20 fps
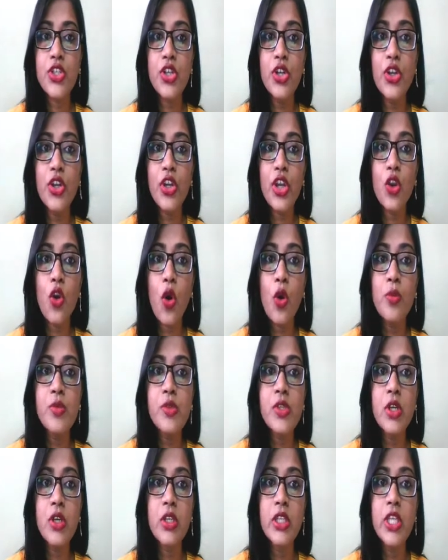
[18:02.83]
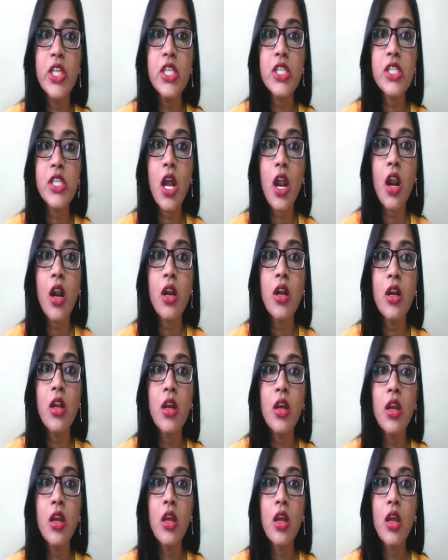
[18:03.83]
You can observe these are
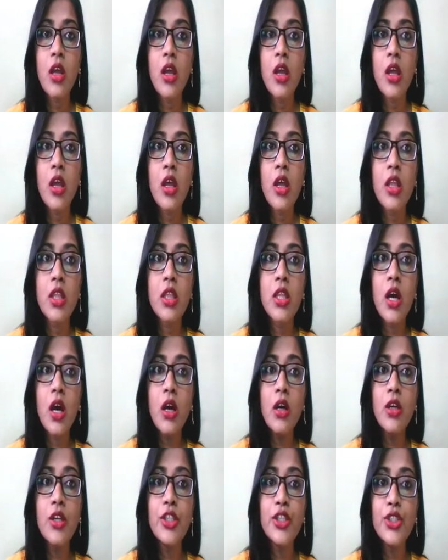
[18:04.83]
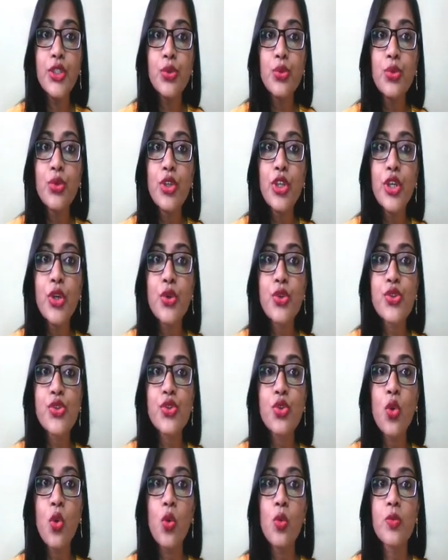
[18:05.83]
the
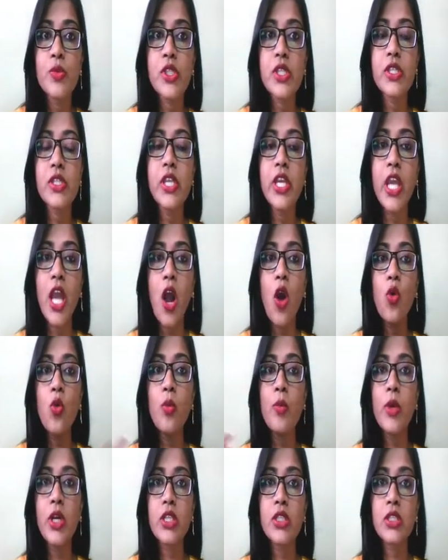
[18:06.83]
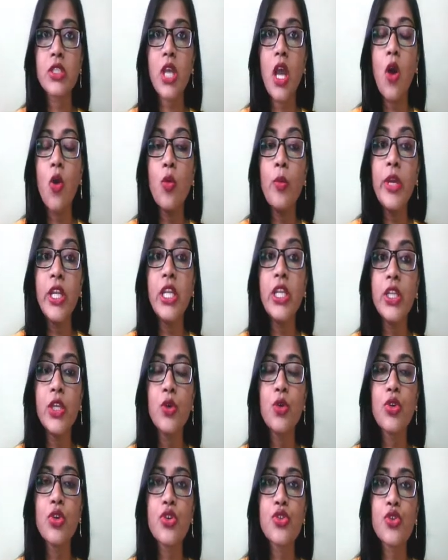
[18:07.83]
nucleosomes. See how many
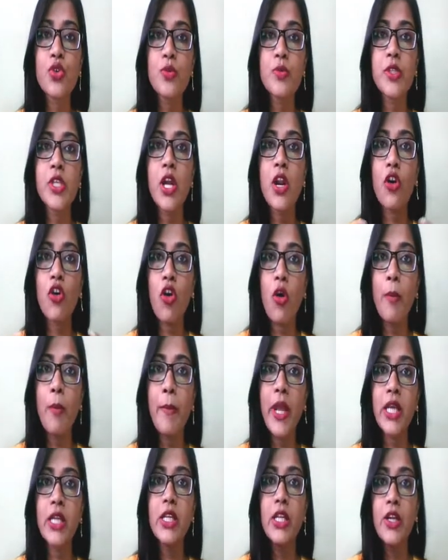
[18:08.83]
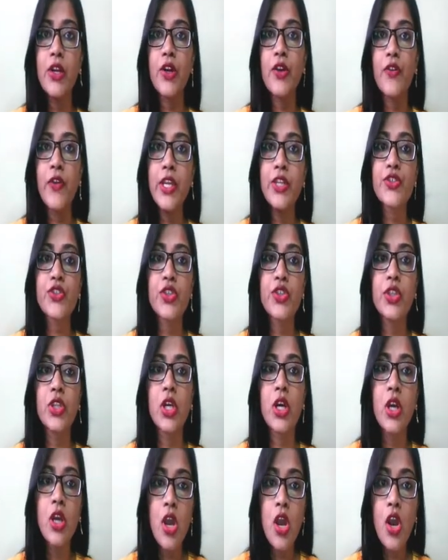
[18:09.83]
nucleosomes they are compactly arranged in
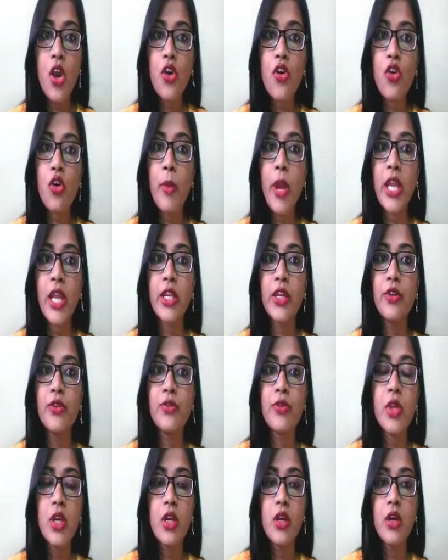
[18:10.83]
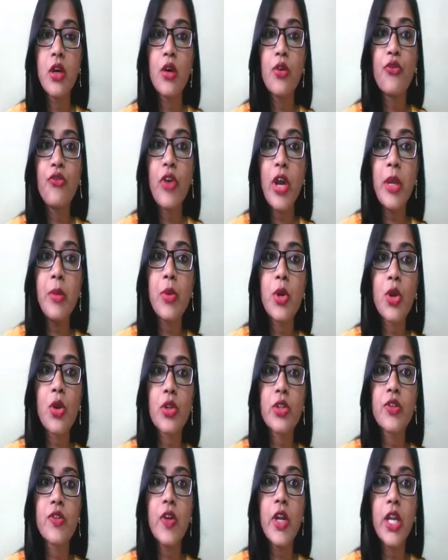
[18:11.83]
the chromatin fiber or
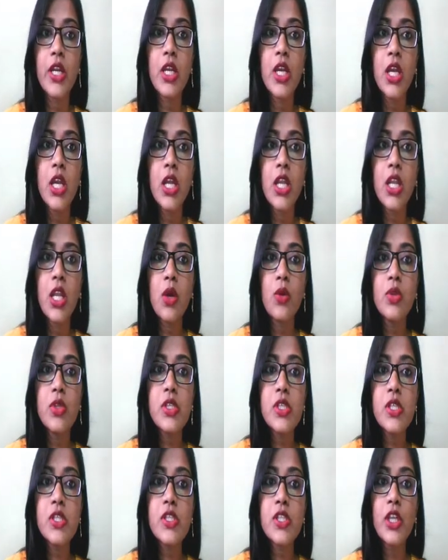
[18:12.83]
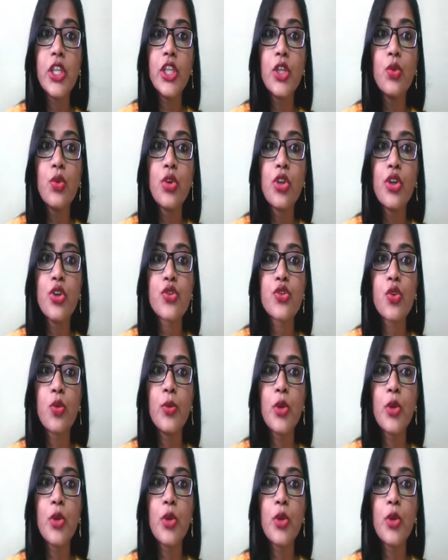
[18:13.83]
thread. Now this is the nucleosome.